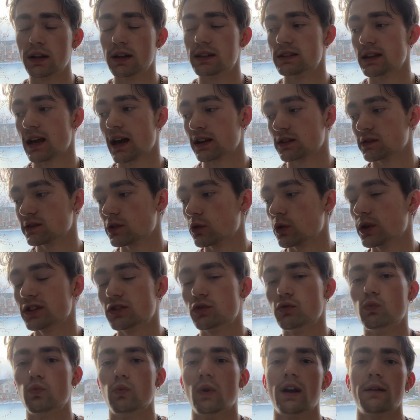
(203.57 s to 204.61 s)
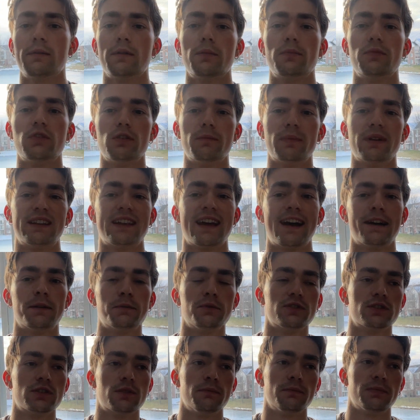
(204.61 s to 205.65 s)
it's actually going to rev up your
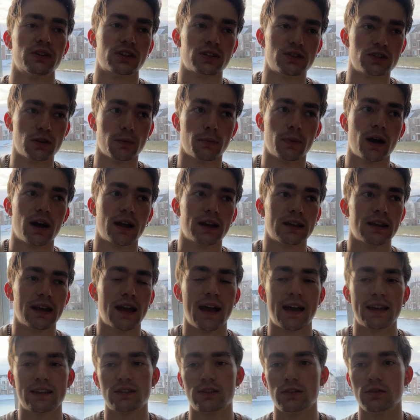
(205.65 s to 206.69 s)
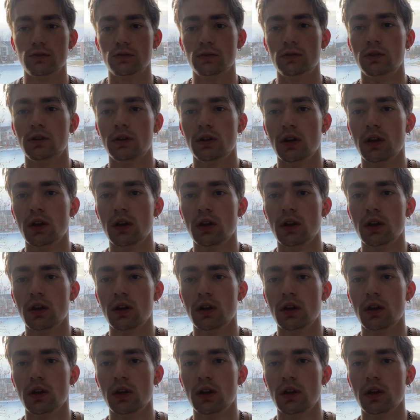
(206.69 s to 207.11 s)
metabolism because your body has to,